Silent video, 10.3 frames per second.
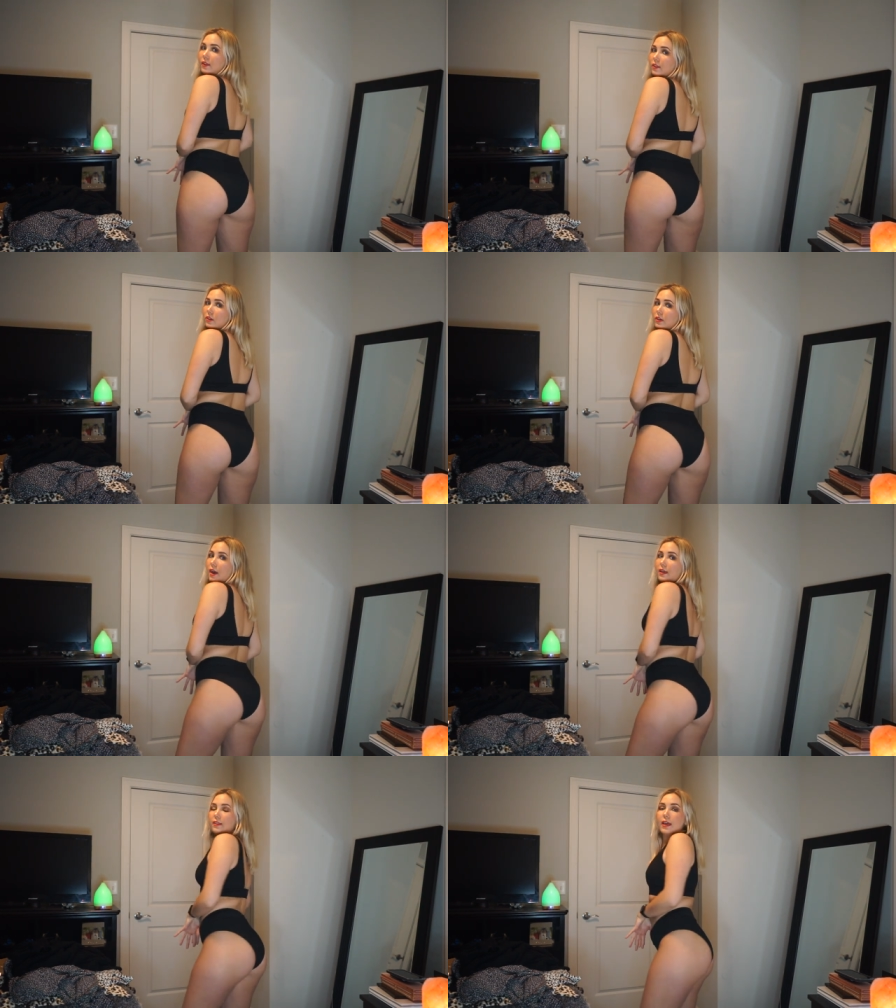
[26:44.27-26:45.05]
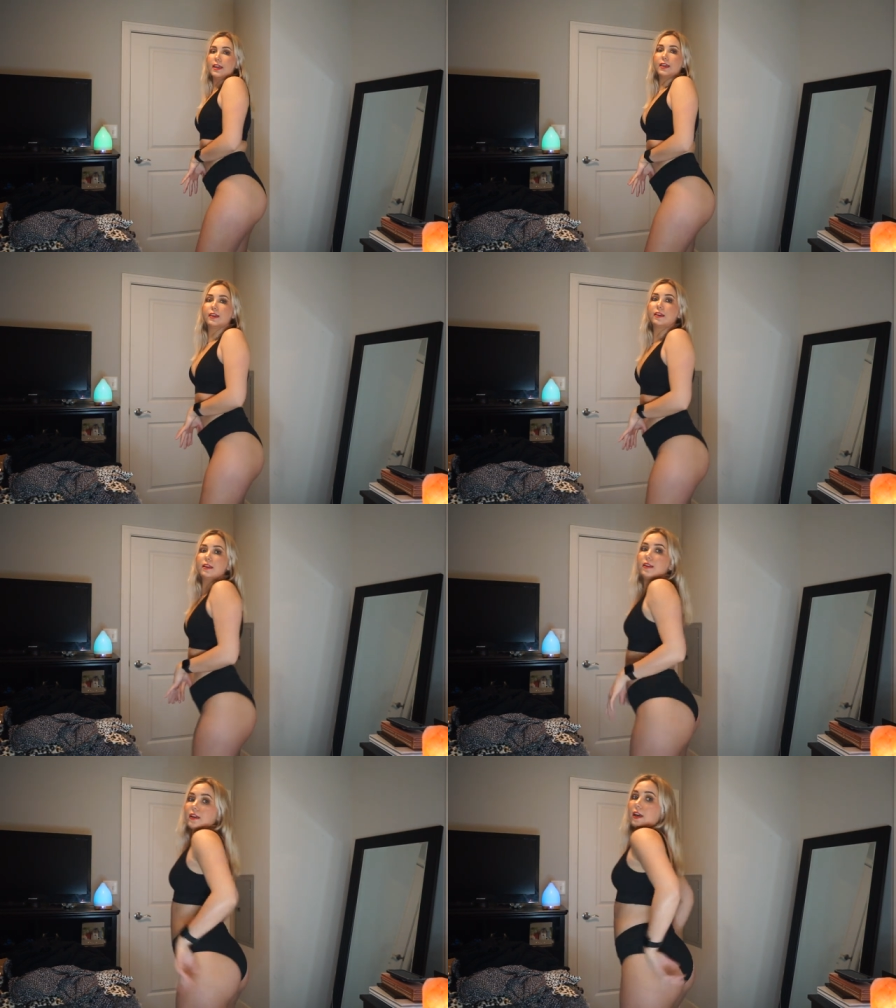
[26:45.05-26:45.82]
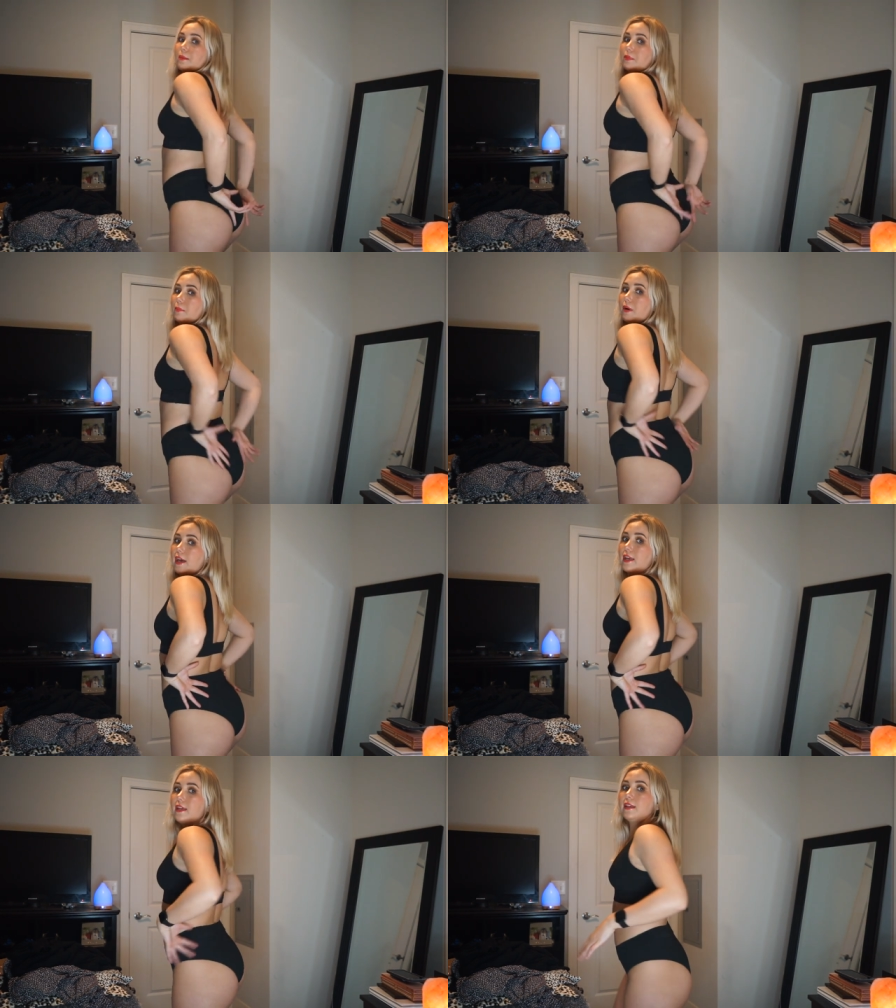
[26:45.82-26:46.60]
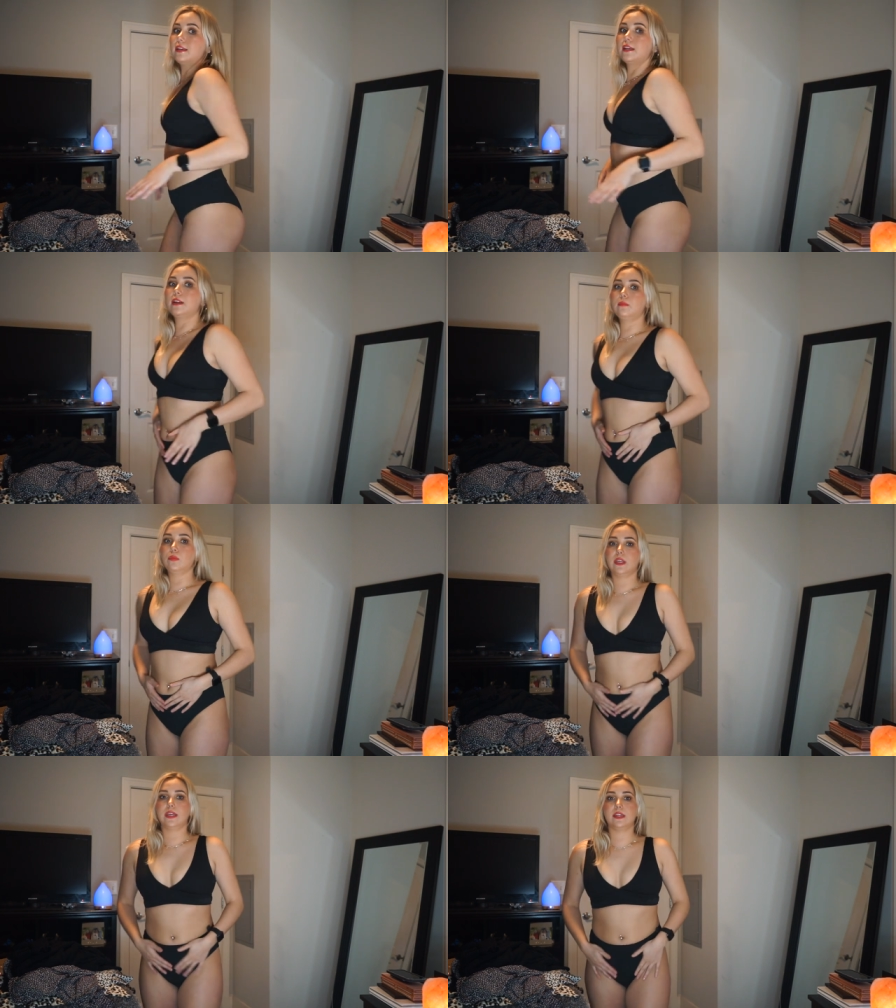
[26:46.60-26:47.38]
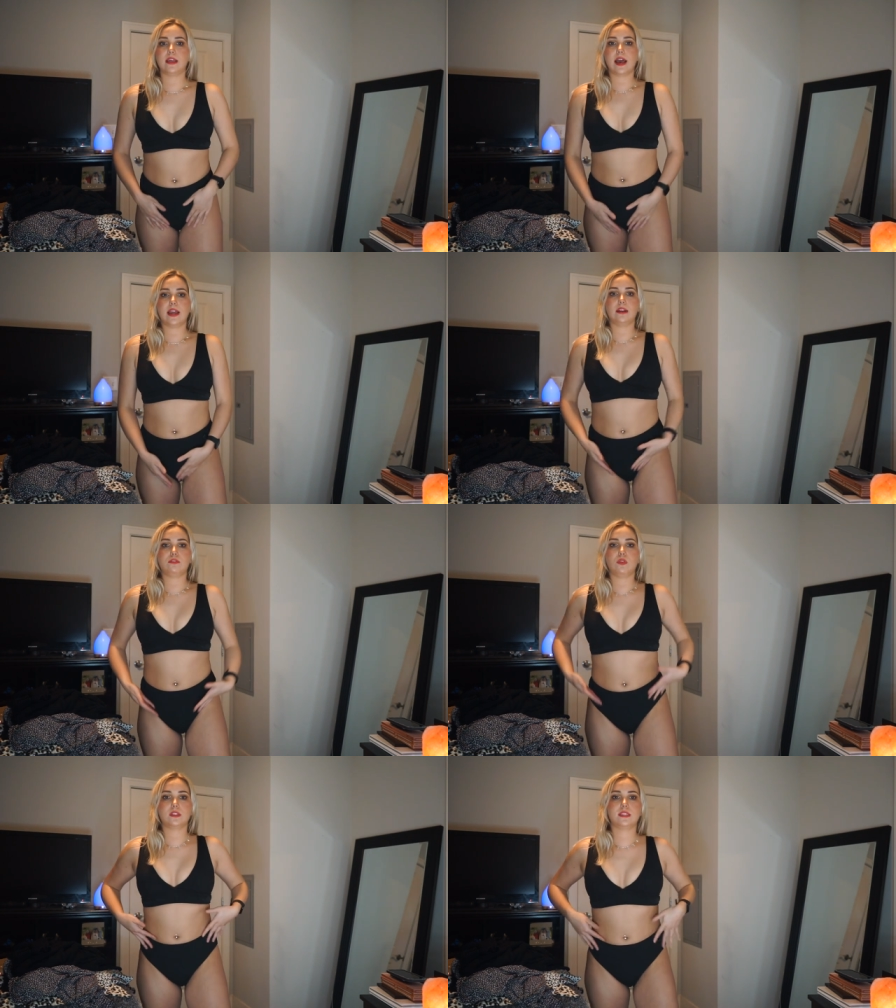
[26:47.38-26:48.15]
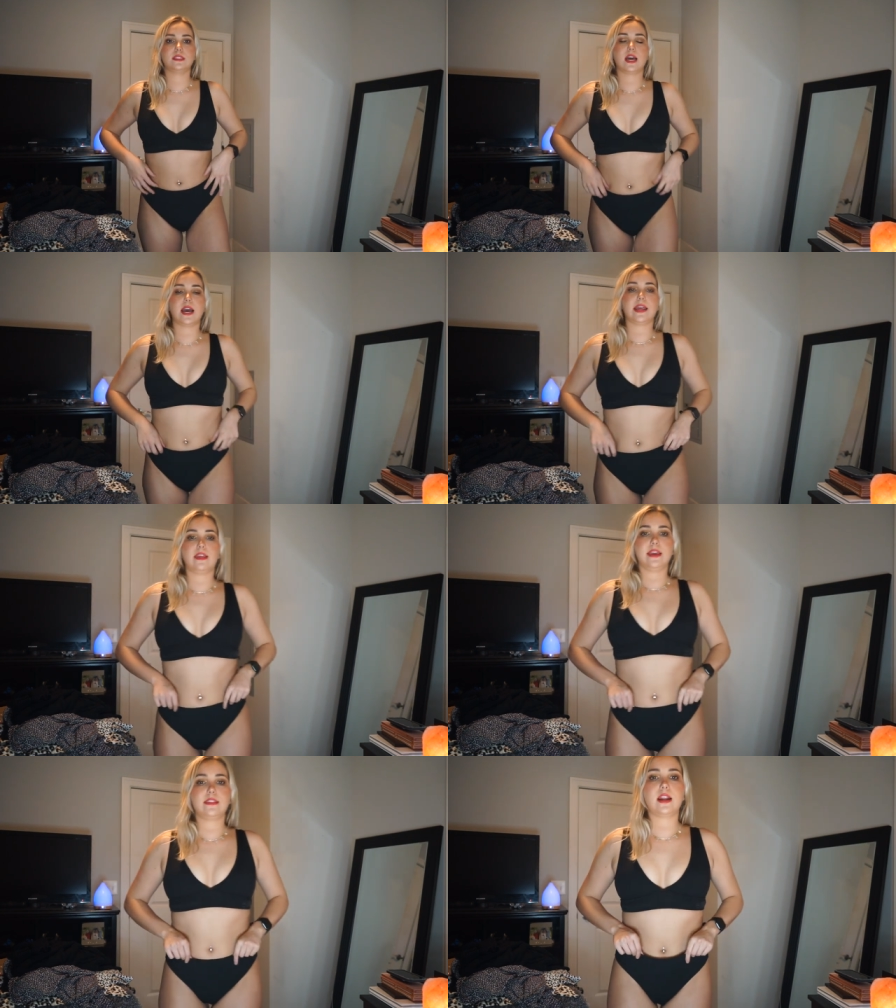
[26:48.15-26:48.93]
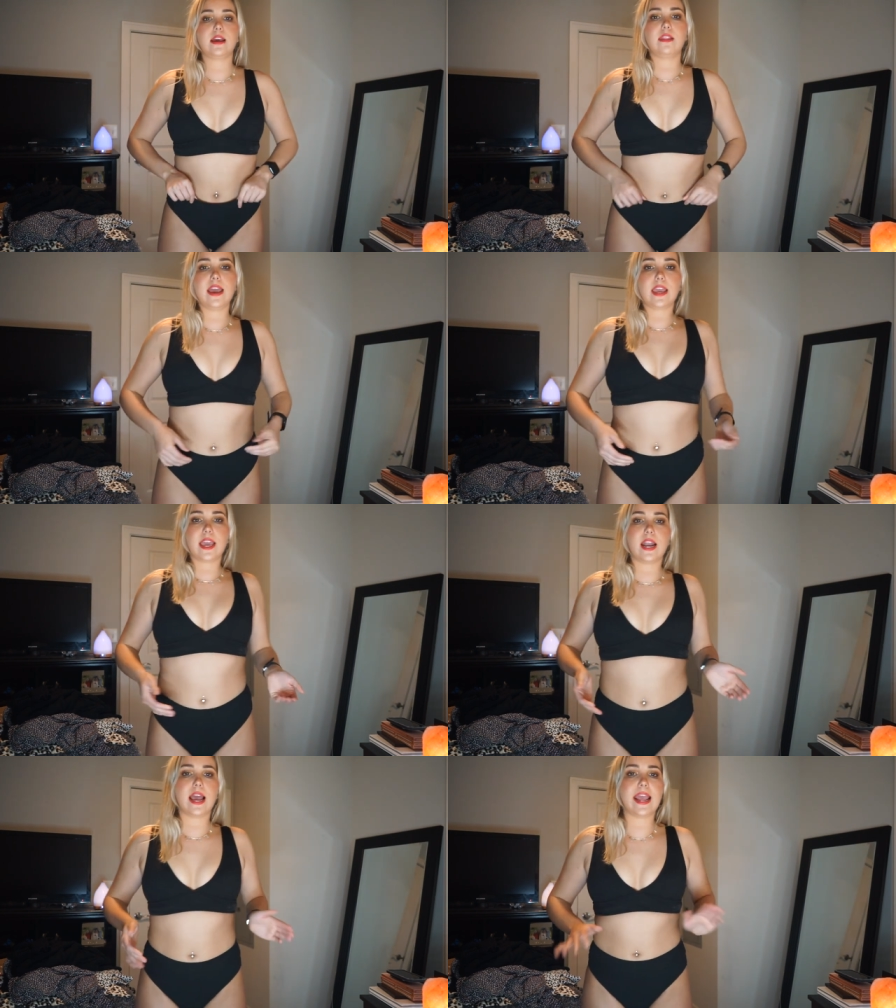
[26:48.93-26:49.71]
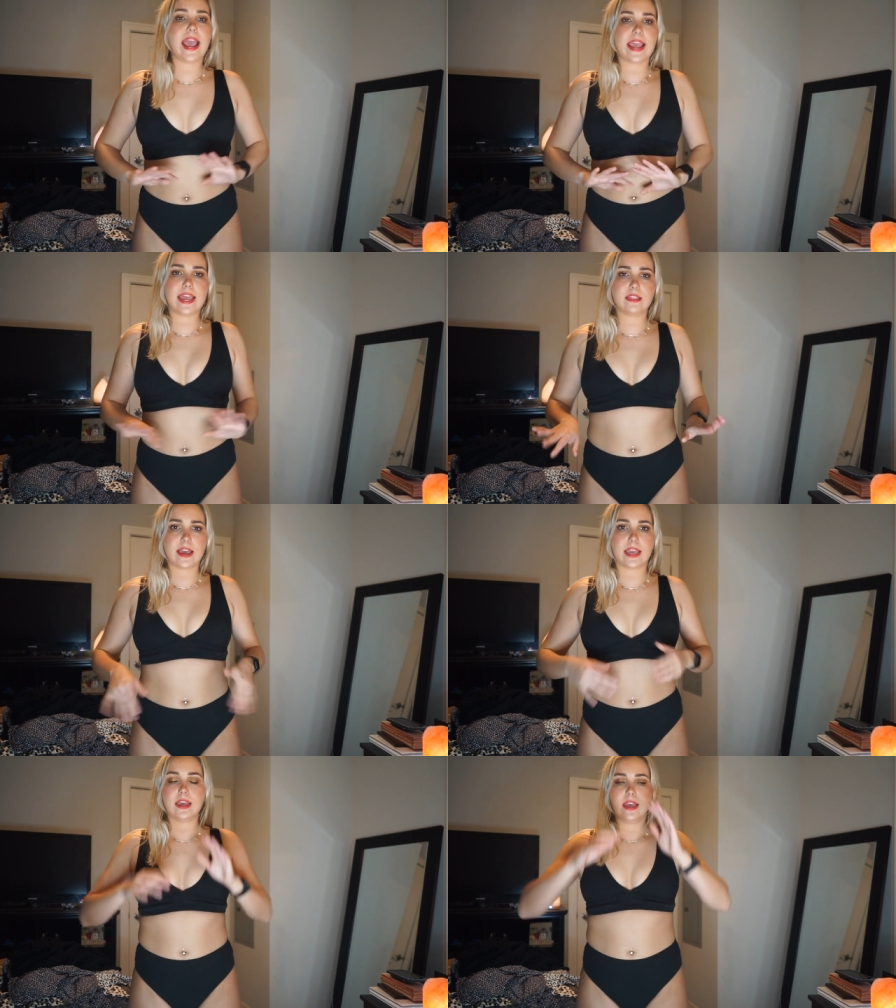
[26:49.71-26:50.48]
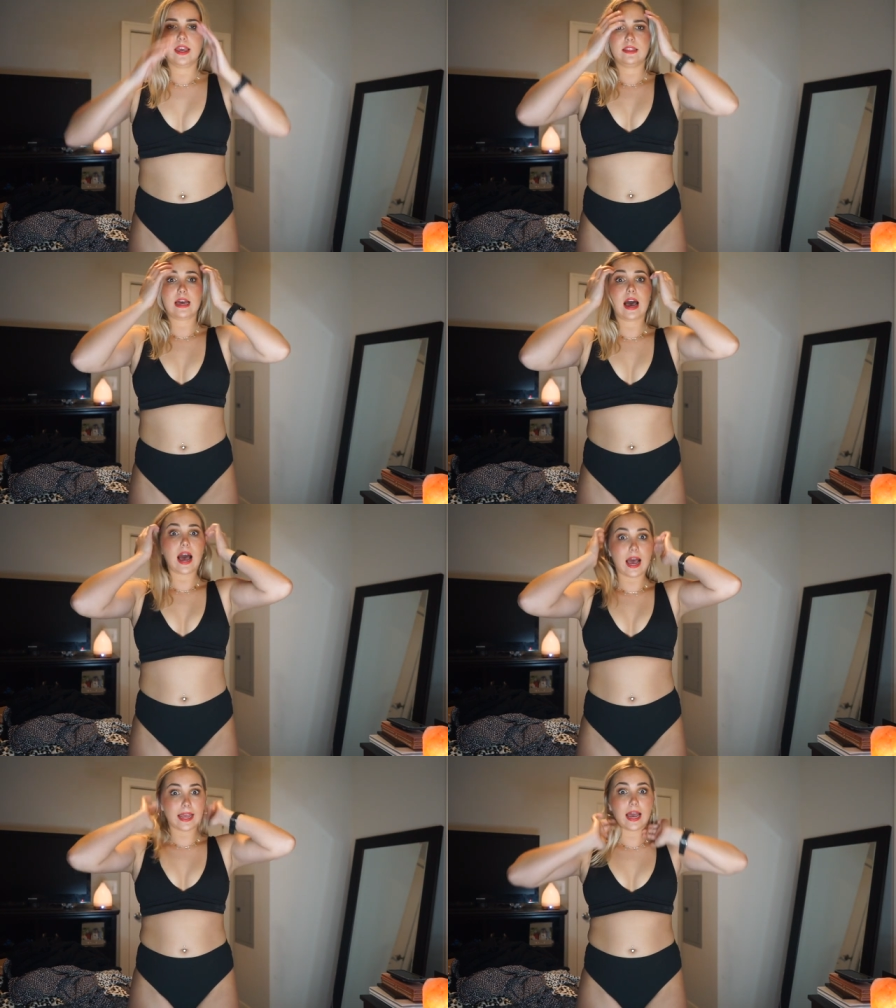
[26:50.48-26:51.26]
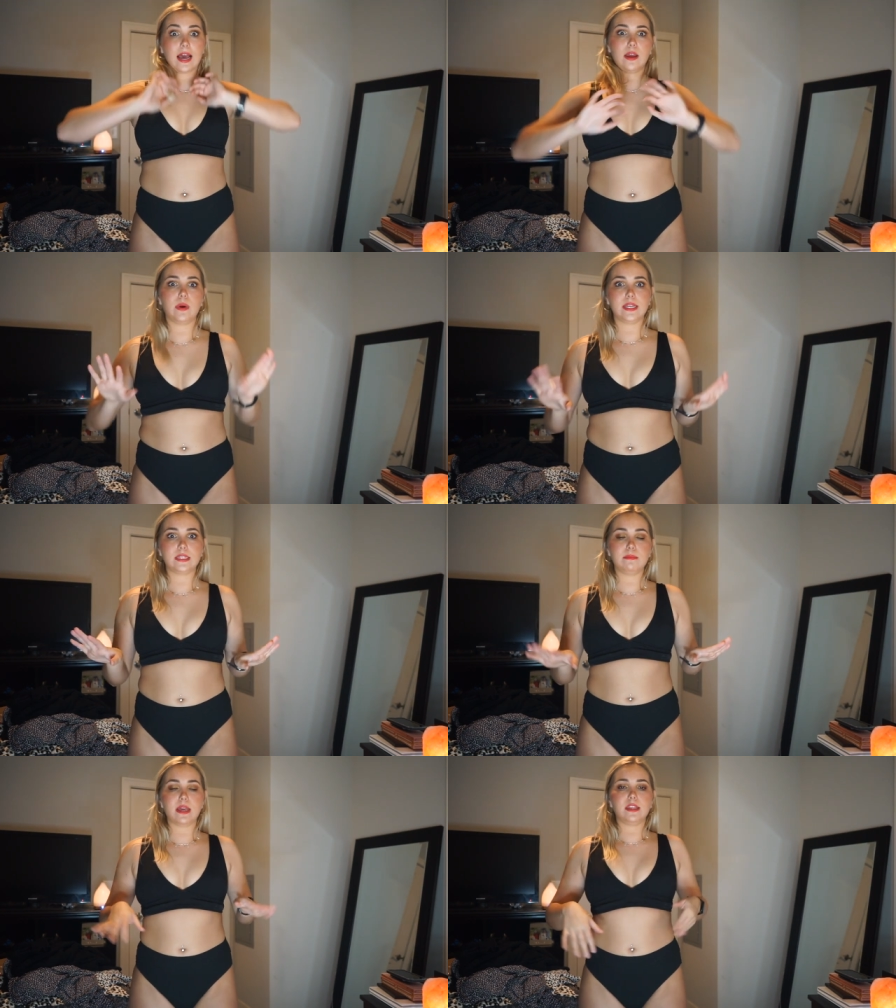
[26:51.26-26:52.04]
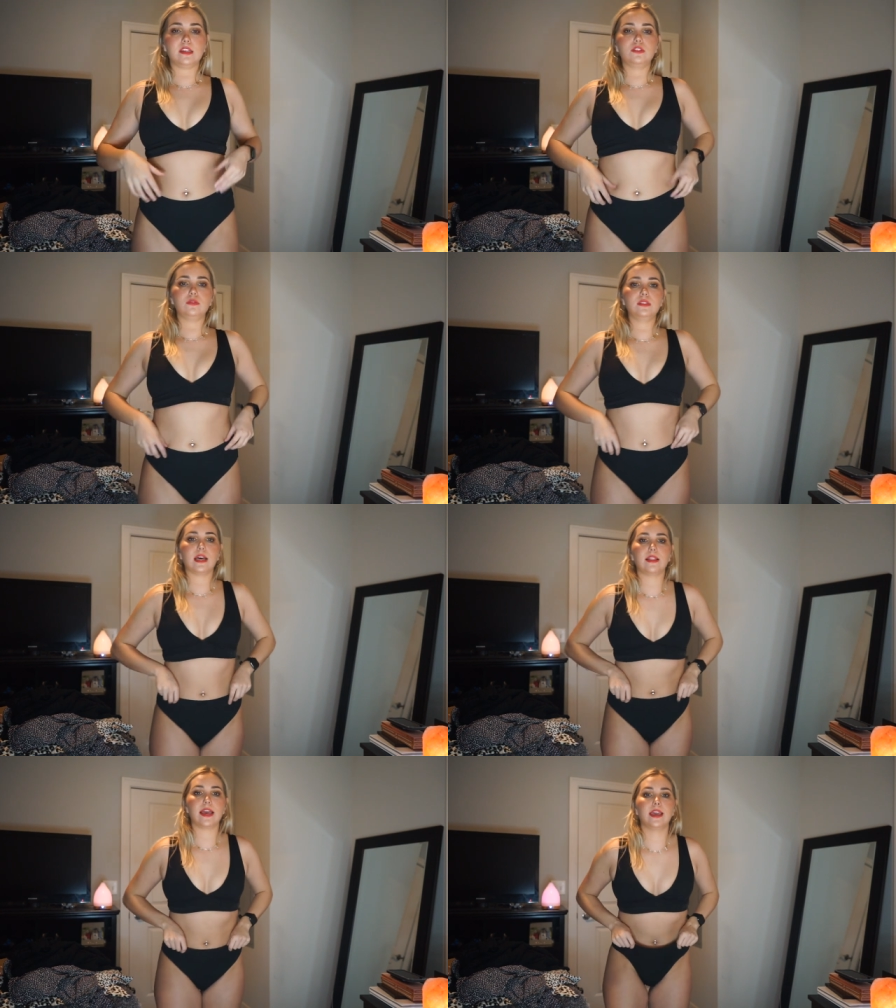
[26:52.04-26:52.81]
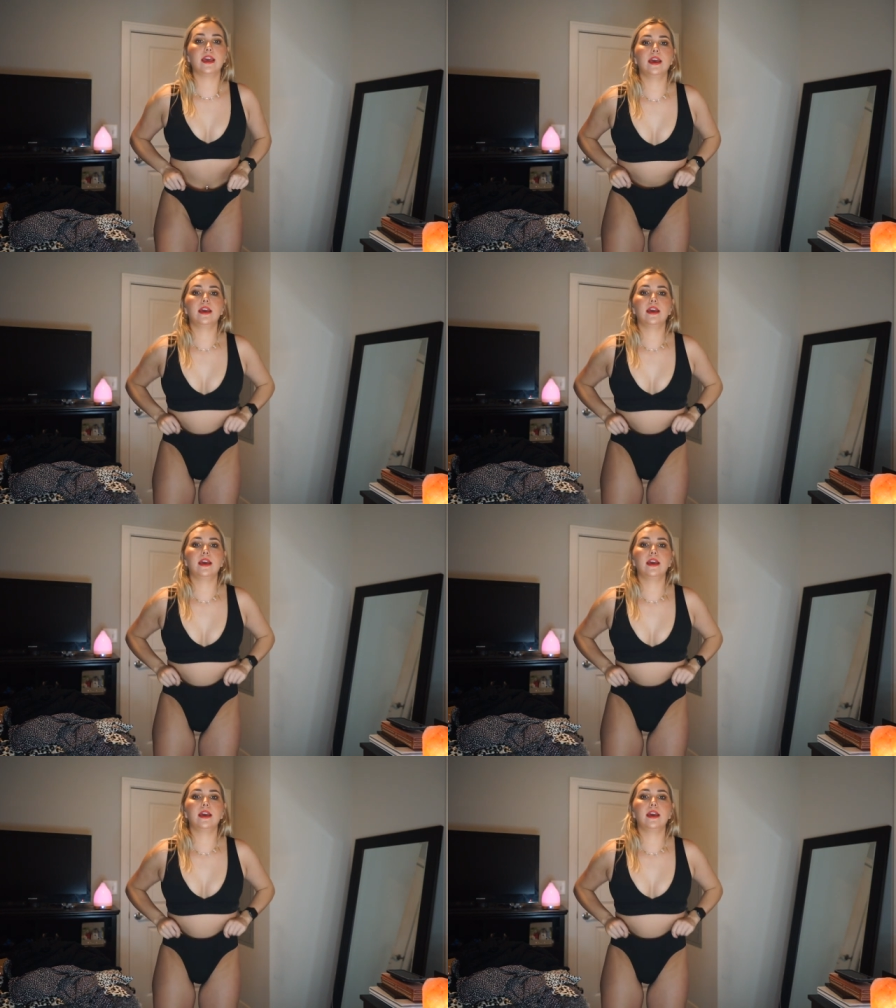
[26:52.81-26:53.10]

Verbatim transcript: They're not like up the butt. I'm really into that. And of course it's the high leg that I like. And I hate like the high, high-waisted bathing suits that like